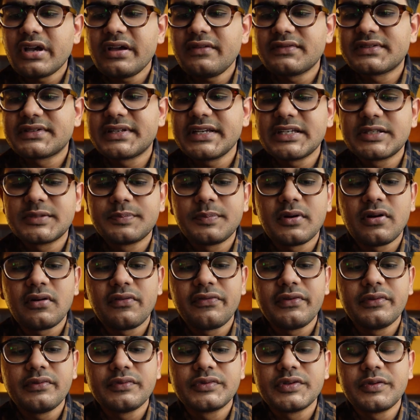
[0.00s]
have 6
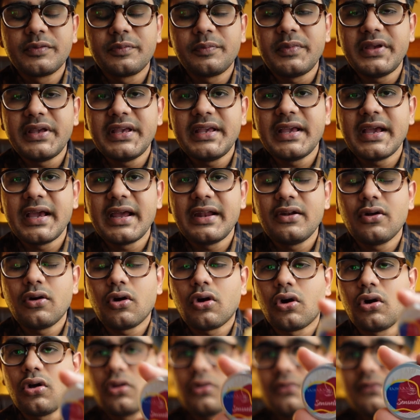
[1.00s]
perfumes with me, and
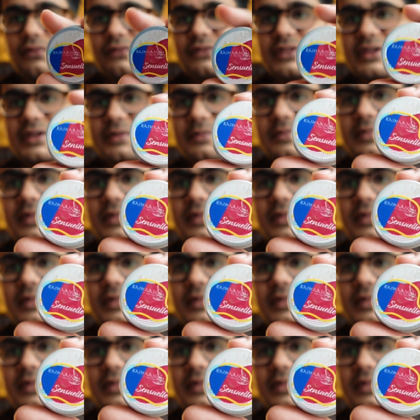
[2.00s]
all of them